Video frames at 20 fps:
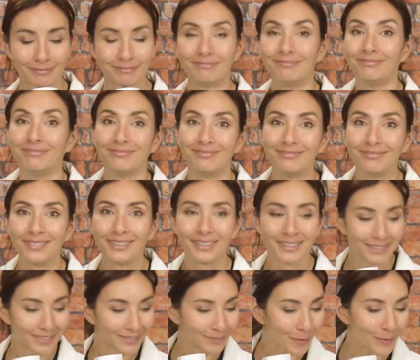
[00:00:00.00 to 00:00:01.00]

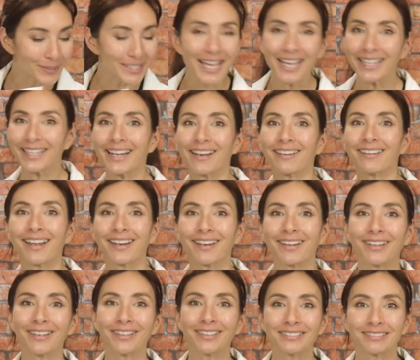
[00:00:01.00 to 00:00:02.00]
What was that,
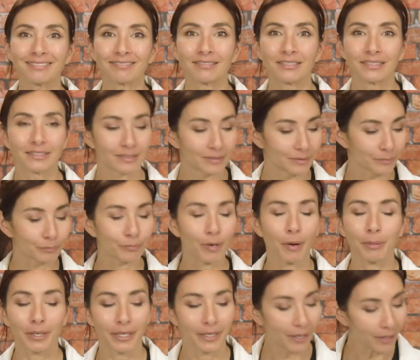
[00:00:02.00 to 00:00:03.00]
Nanogirl?
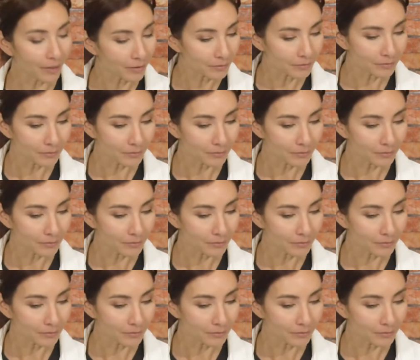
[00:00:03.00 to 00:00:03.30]
Probably not.